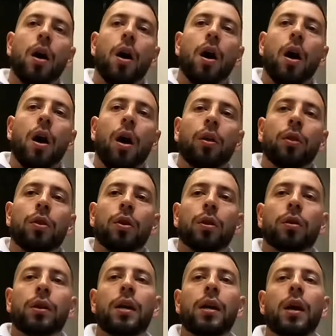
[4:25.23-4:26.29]
although
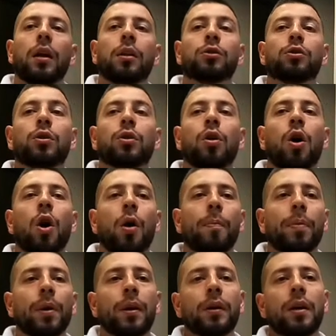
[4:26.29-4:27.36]
he also
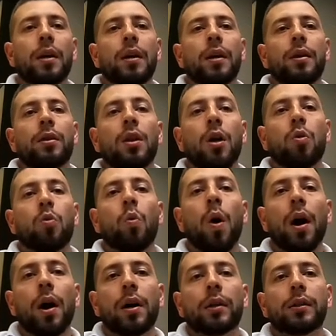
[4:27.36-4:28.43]
hoped that
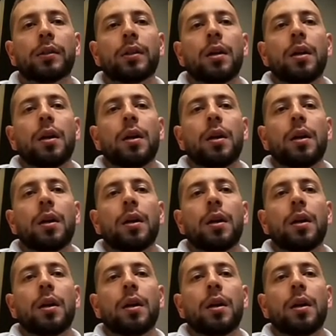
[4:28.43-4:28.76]
wars